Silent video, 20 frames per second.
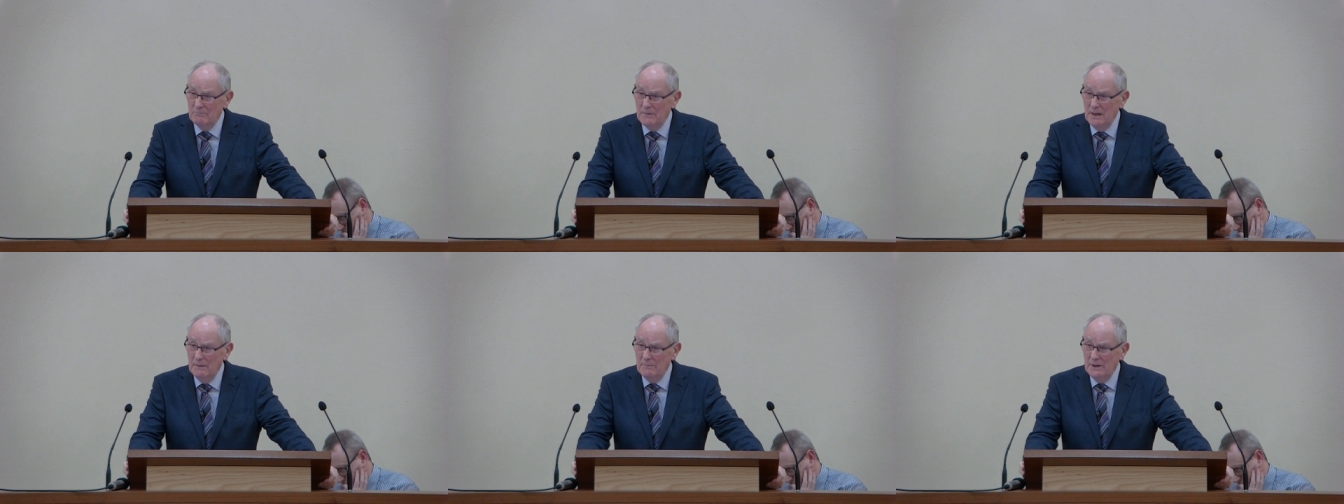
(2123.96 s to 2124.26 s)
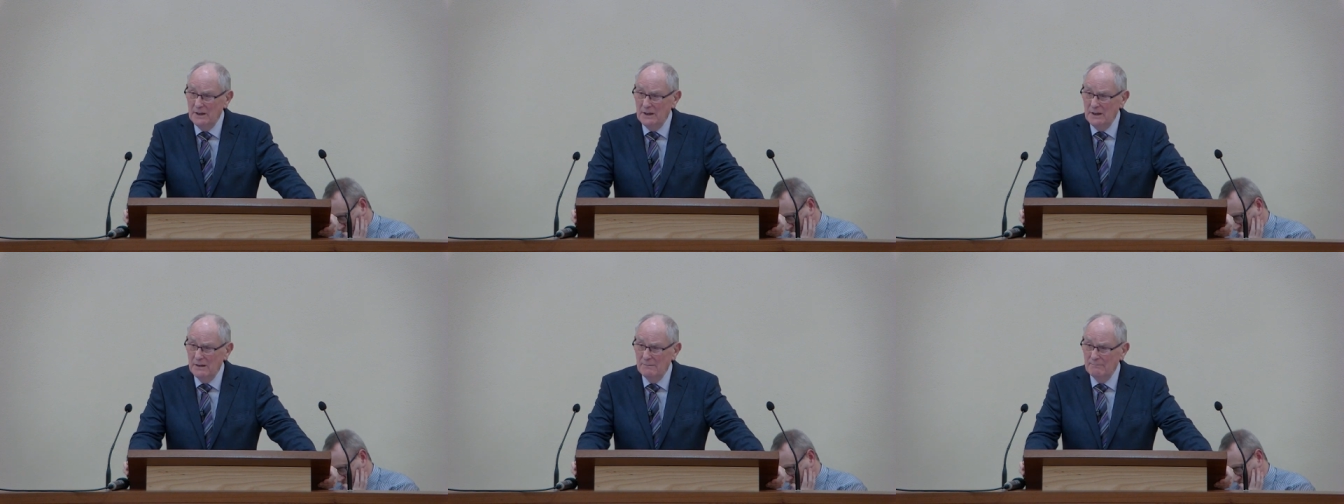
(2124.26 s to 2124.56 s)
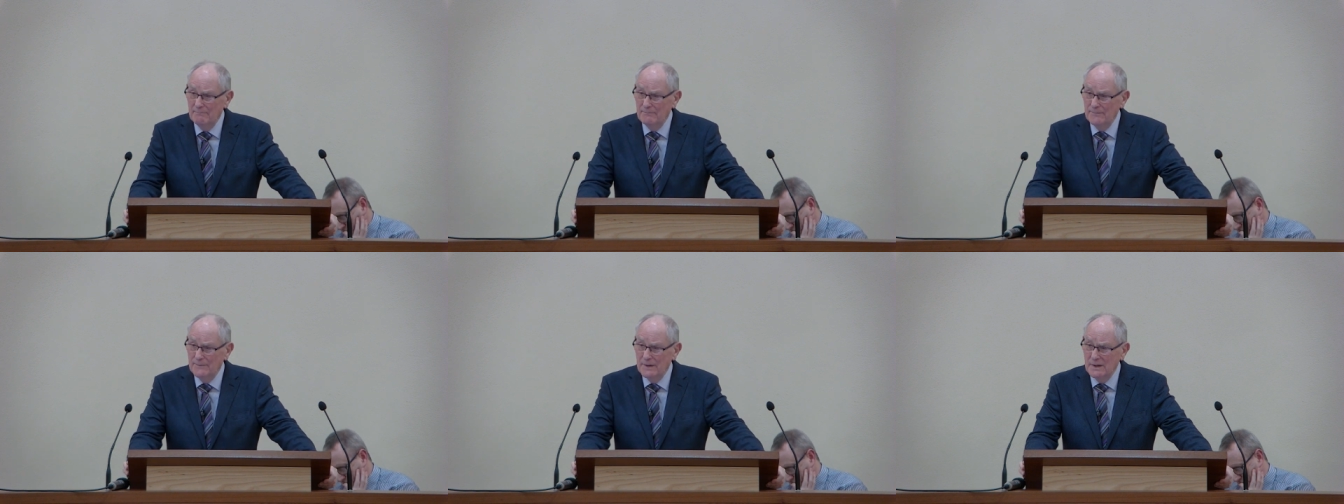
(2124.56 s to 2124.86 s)
Maybe
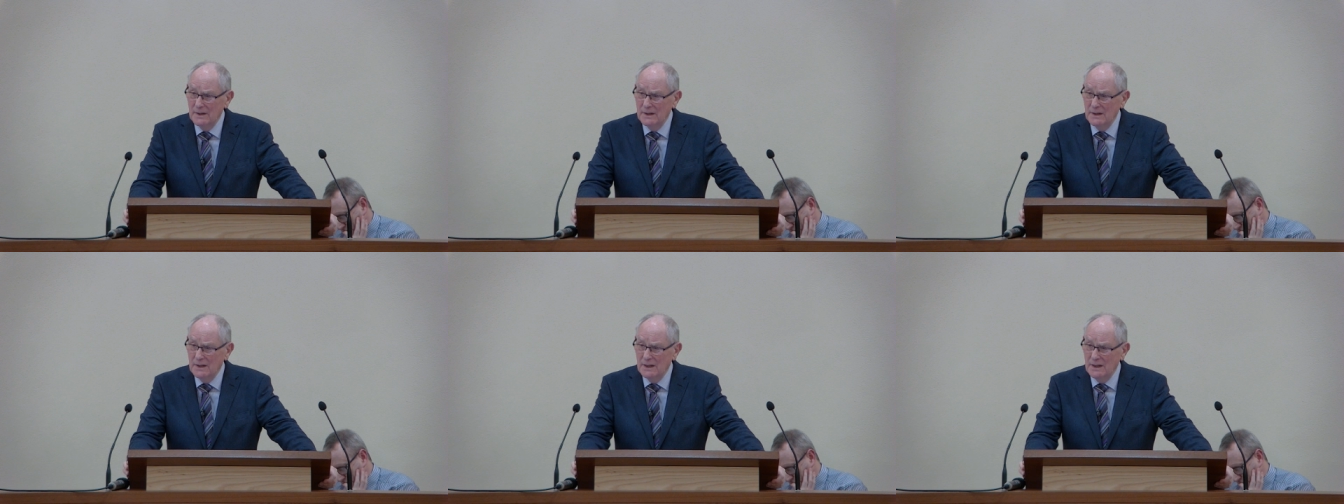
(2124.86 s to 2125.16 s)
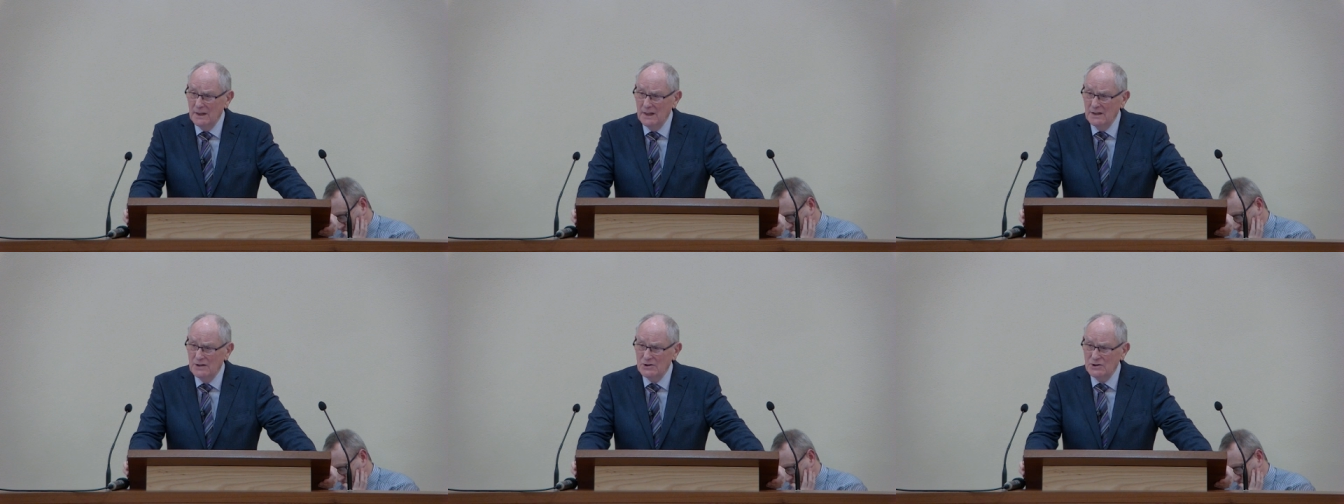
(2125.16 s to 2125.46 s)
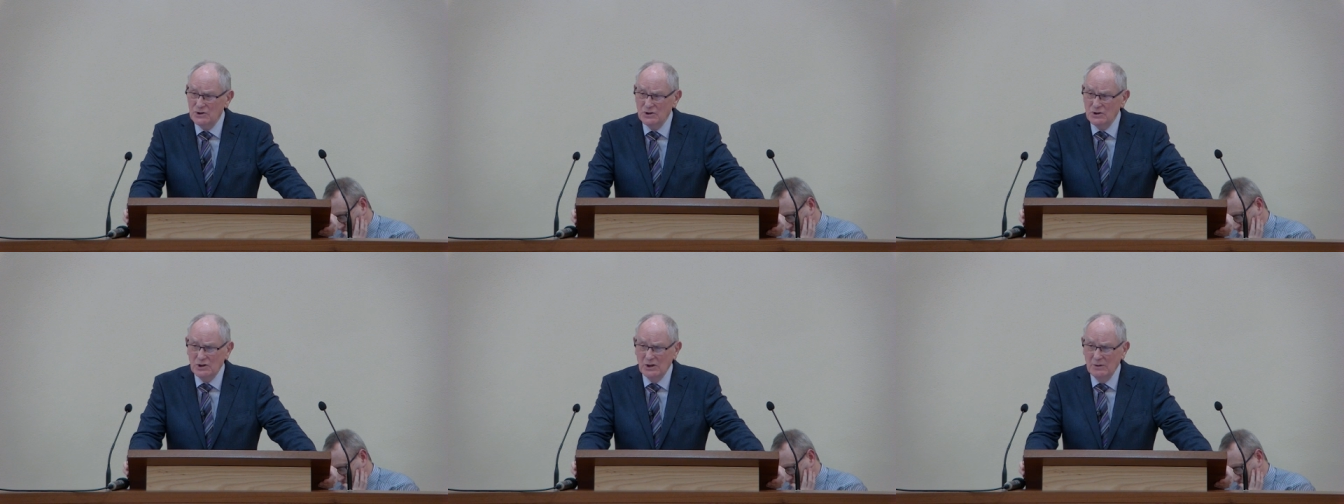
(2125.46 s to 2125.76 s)

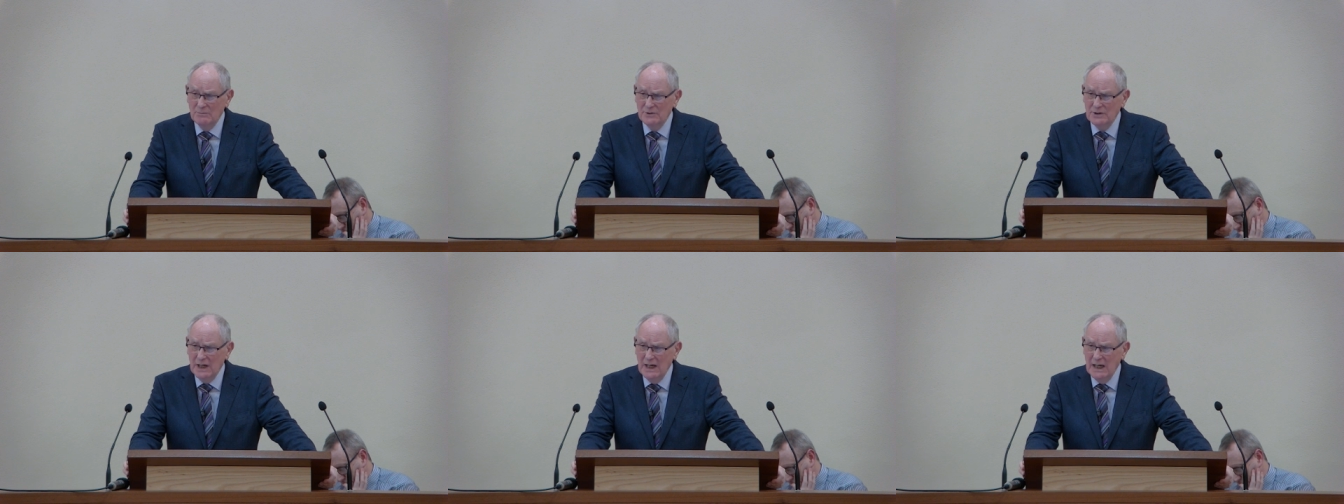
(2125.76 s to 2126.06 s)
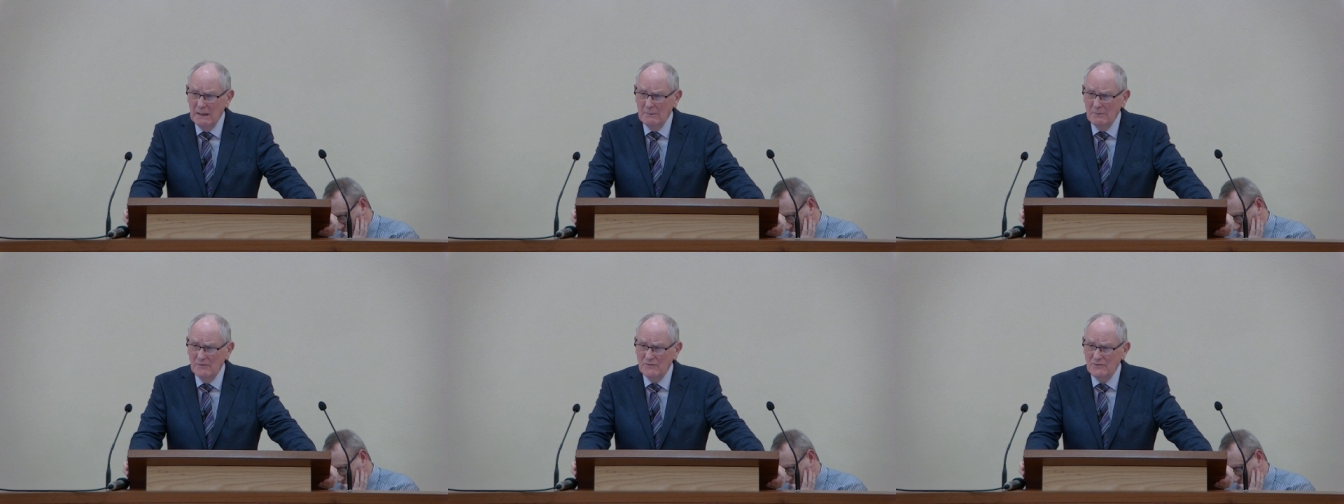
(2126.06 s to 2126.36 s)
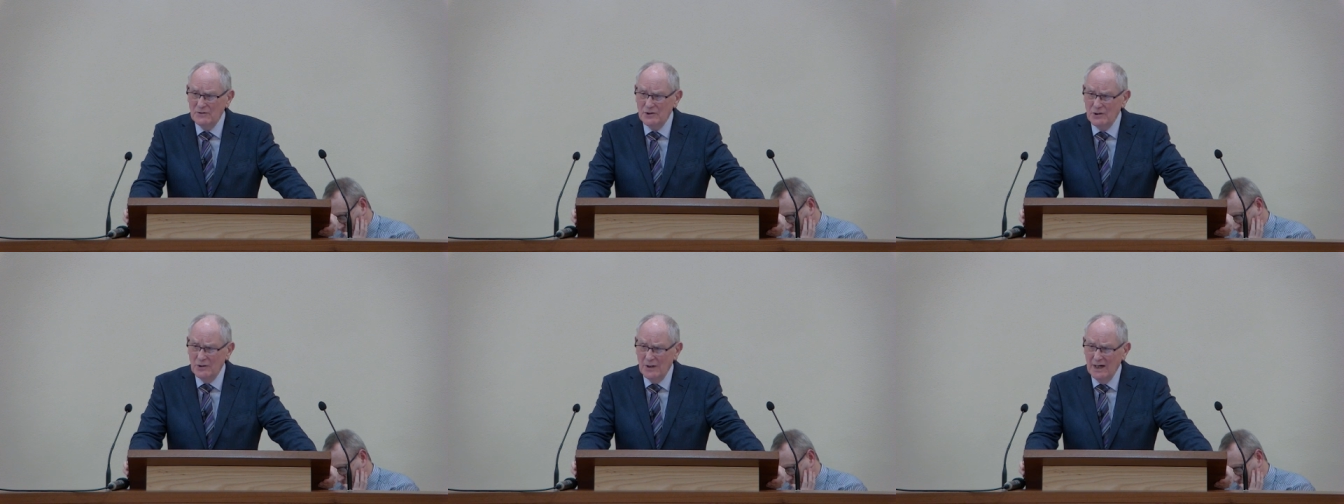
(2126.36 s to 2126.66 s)
in some time
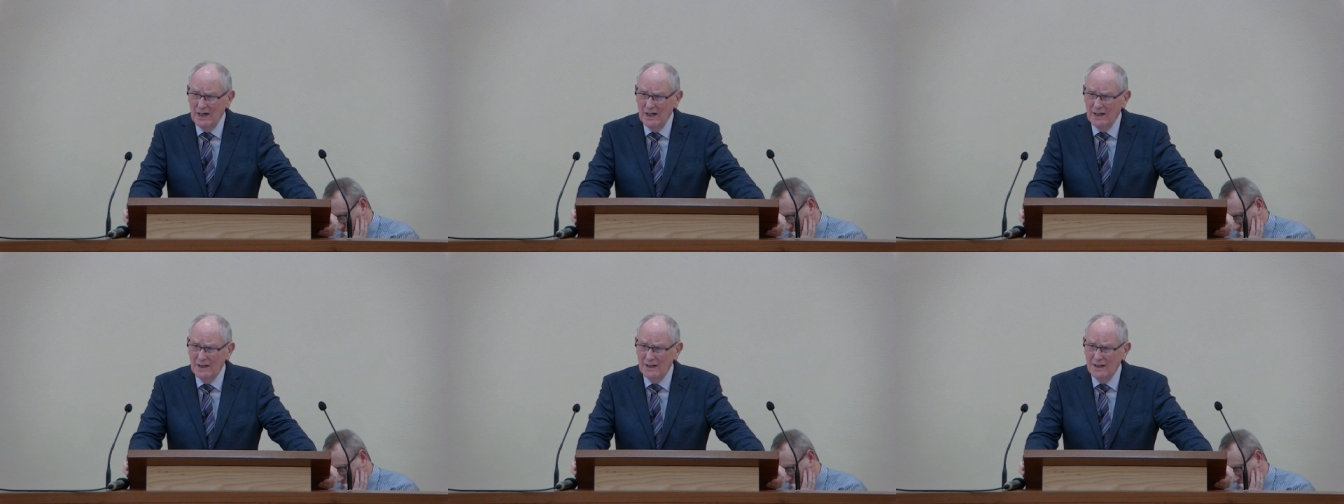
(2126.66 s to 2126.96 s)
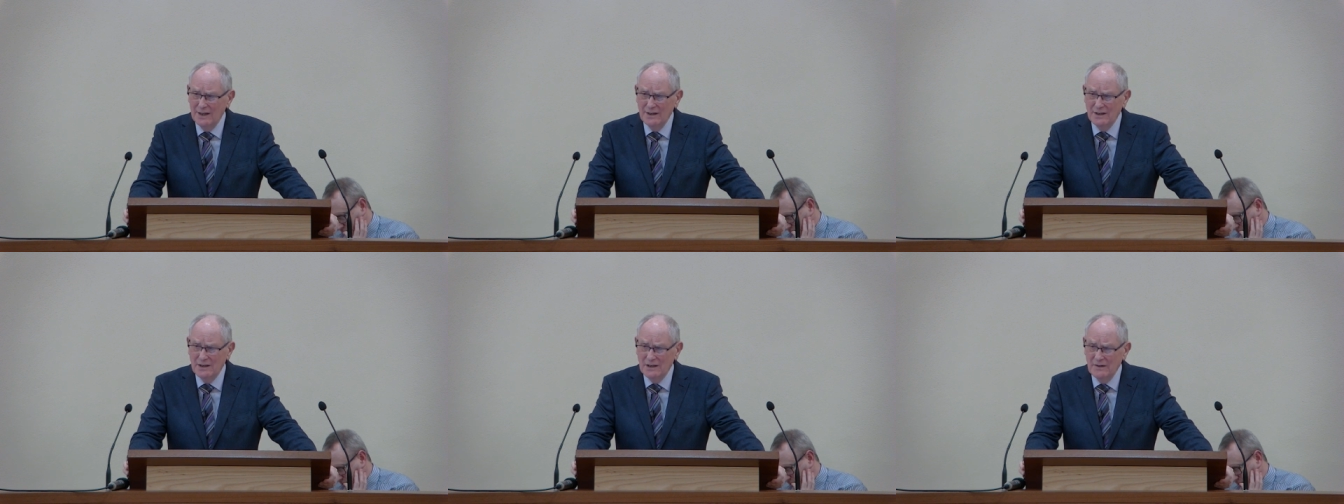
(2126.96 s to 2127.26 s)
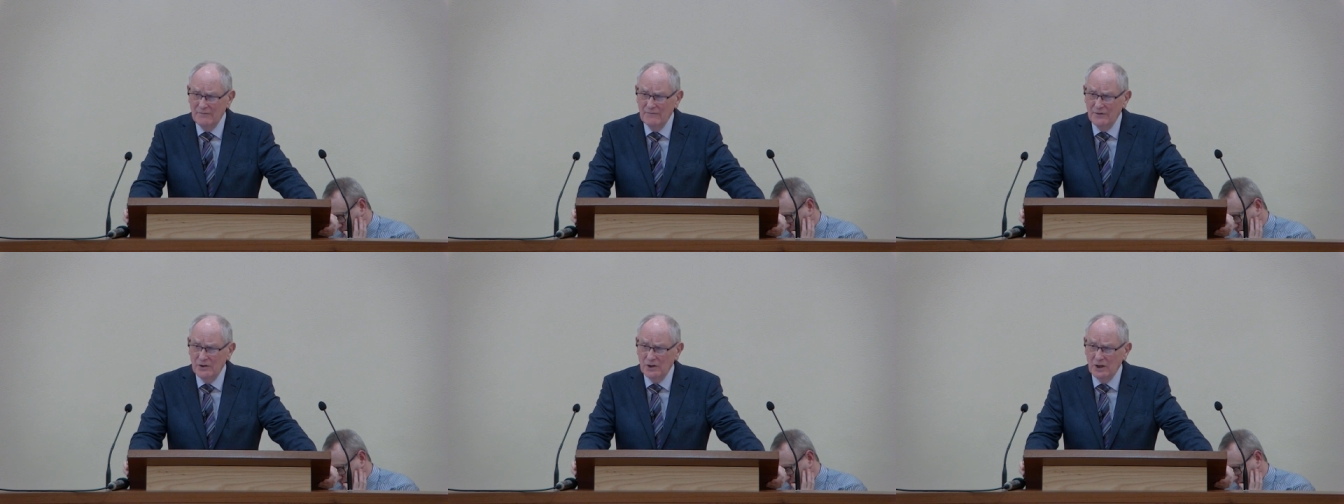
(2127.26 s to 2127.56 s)
of trial
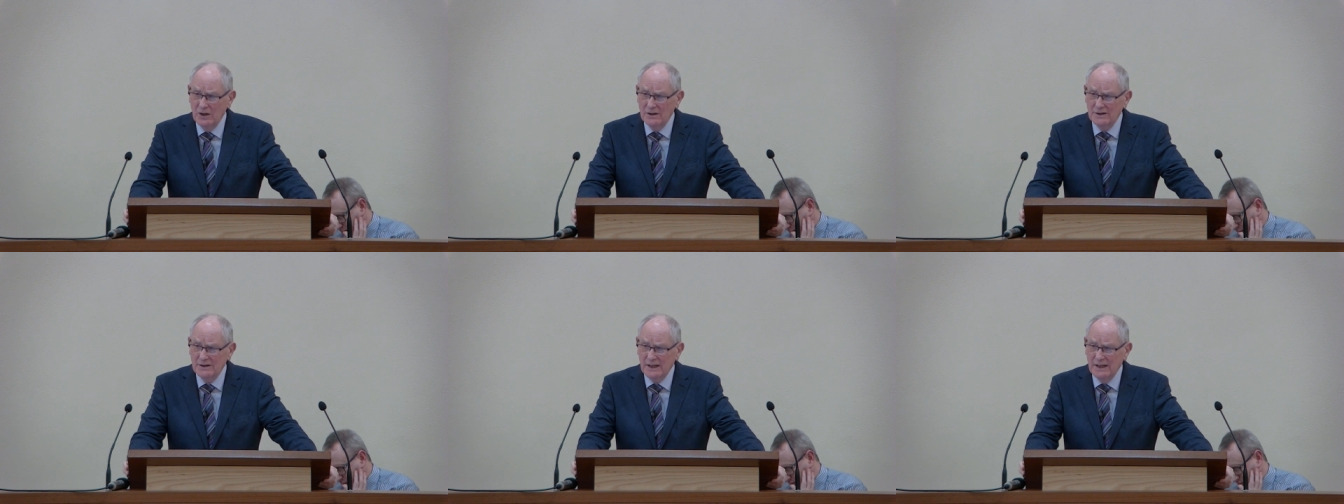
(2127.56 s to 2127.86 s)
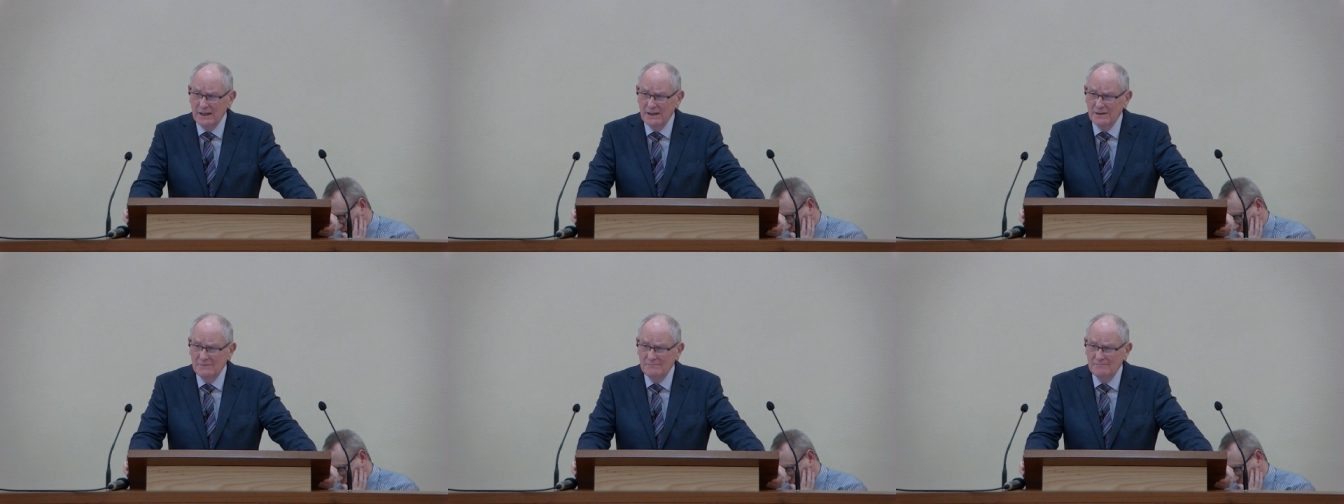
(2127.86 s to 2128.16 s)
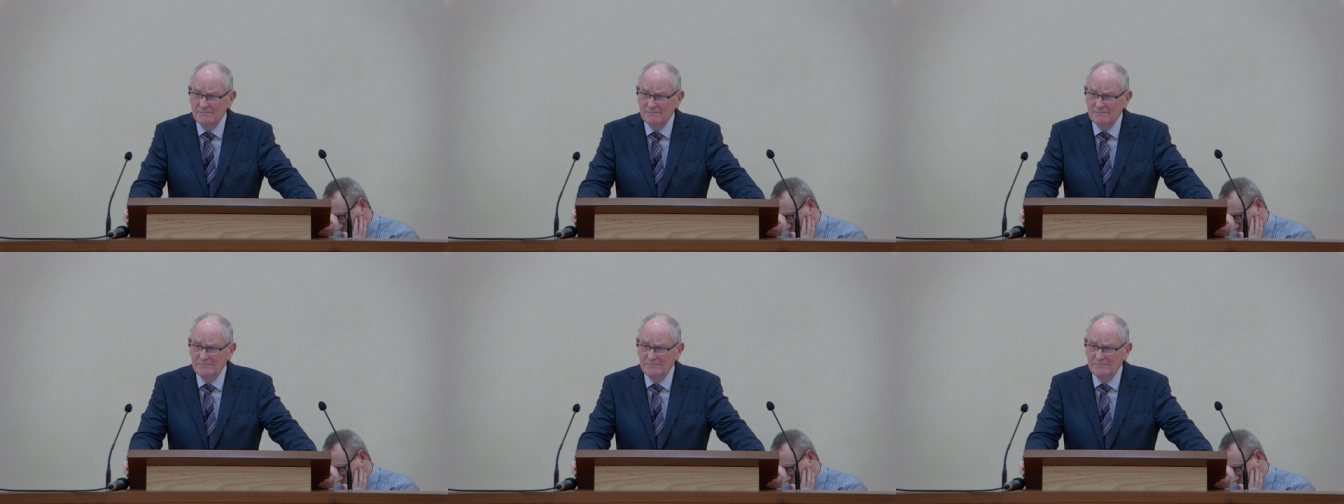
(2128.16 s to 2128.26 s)
and difficulty.